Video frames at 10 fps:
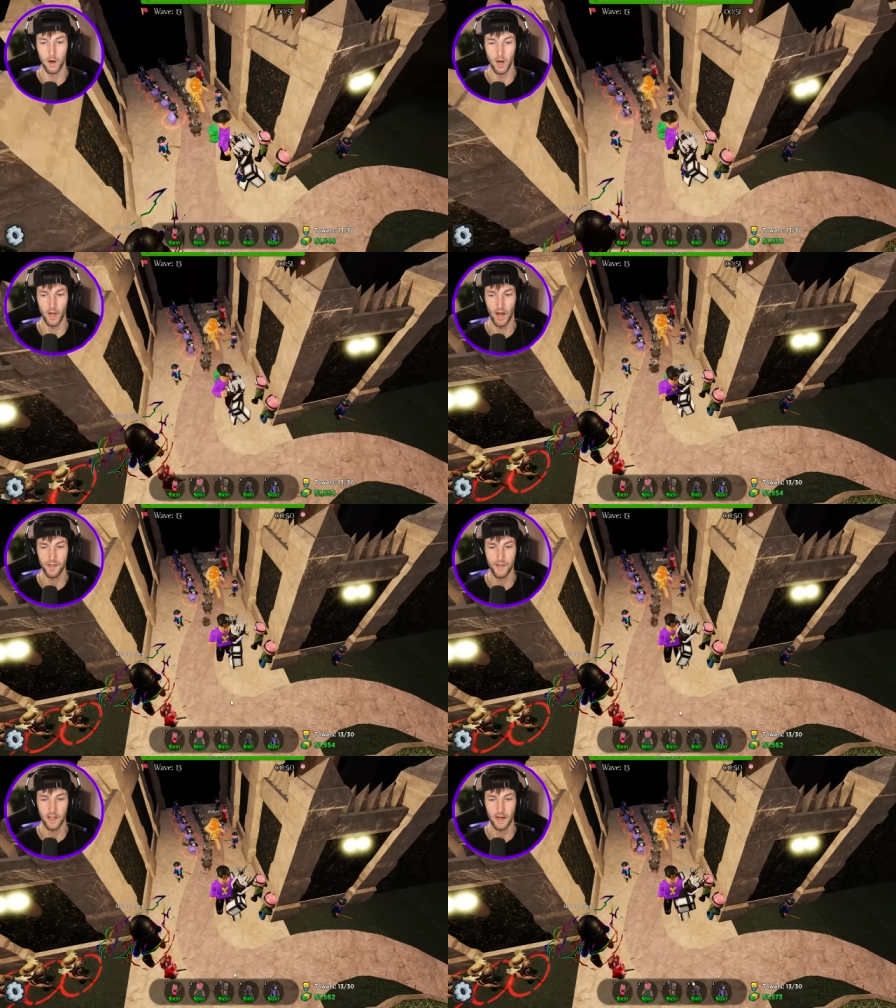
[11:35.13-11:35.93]
But
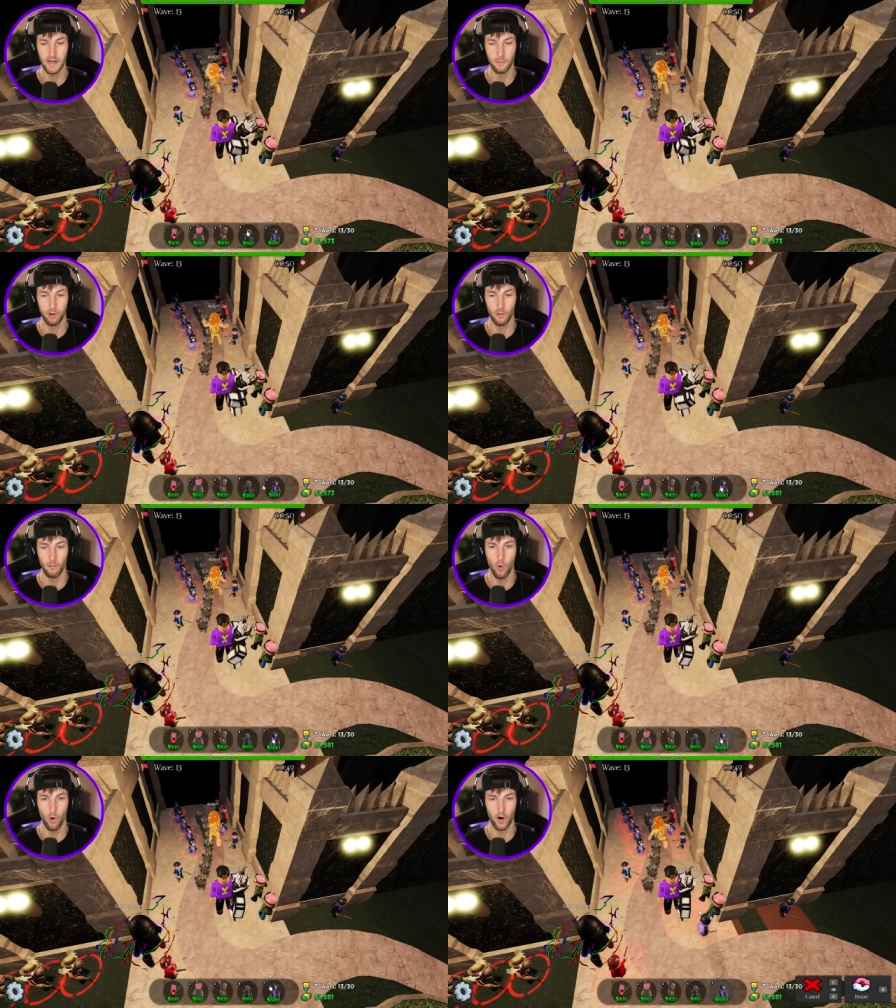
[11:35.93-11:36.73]
I think I need to put
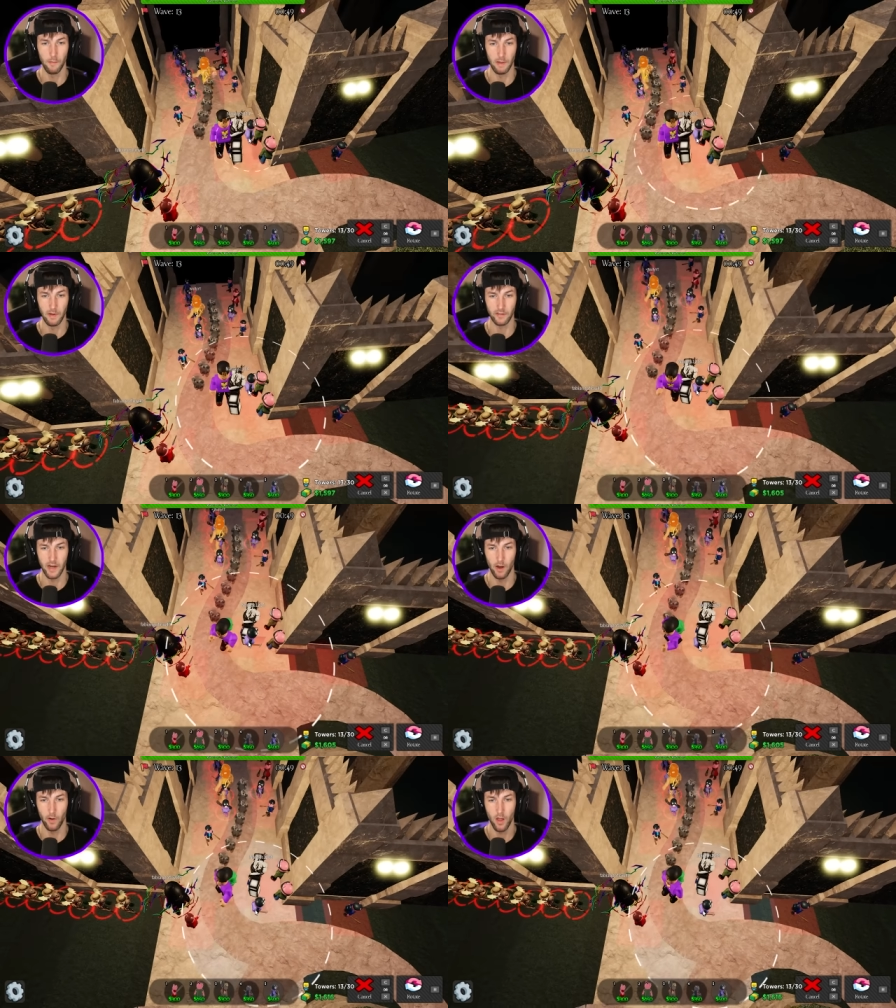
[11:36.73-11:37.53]
more Mimi's
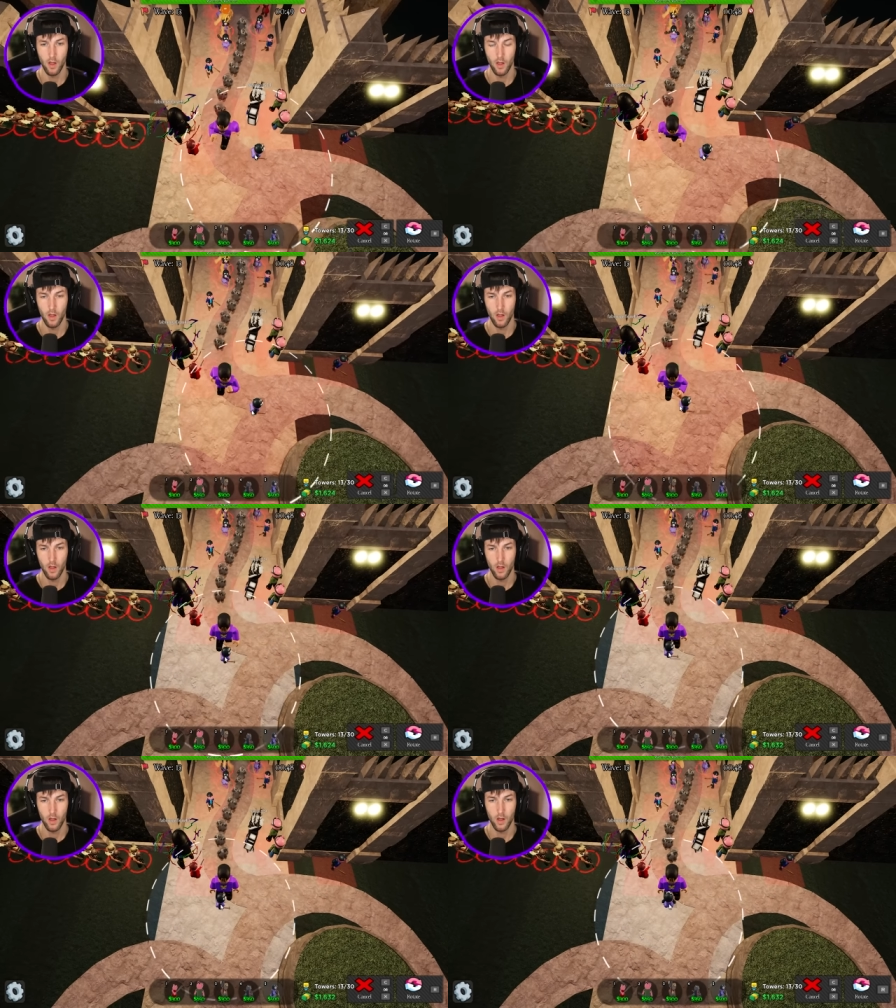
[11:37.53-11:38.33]
down.
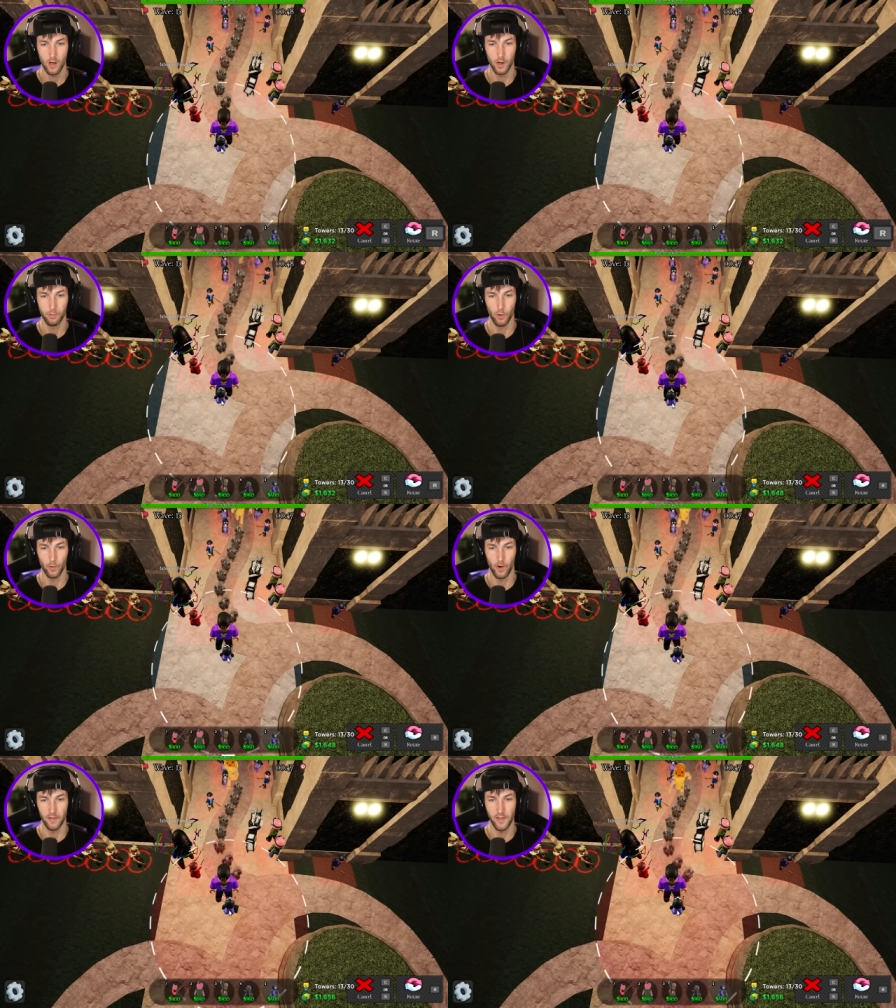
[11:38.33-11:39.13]
I'm gonna put
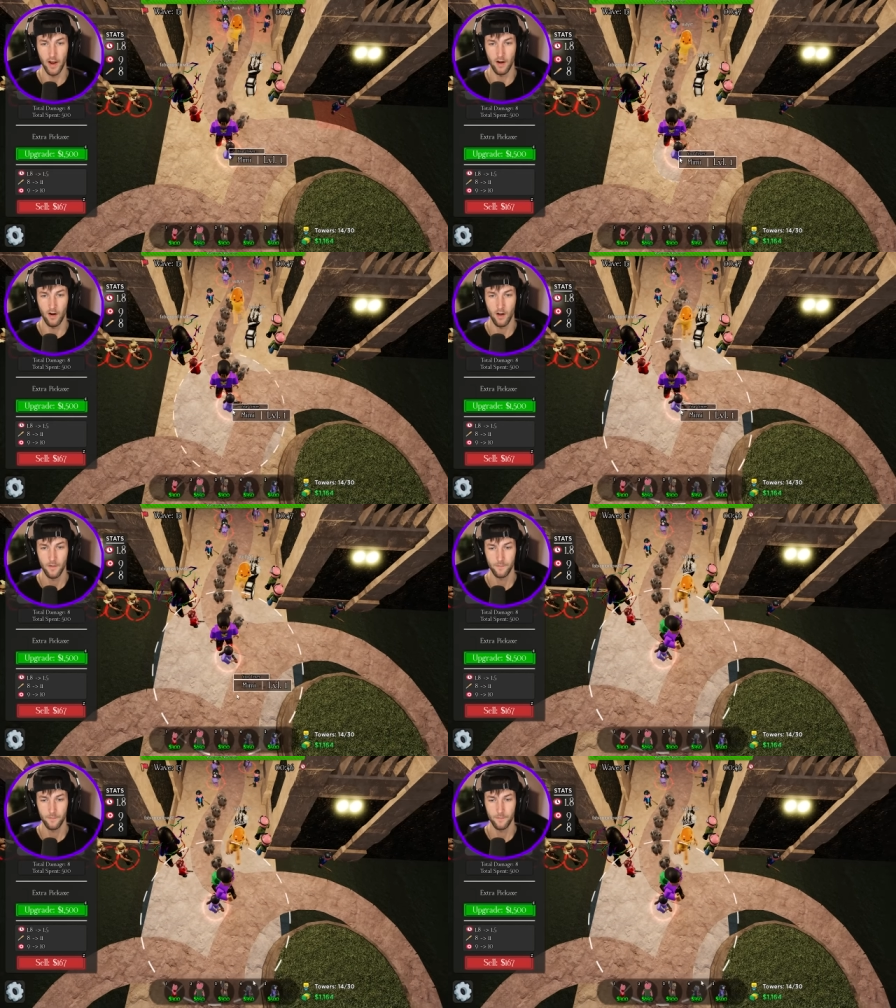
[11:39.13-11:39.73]
one right there.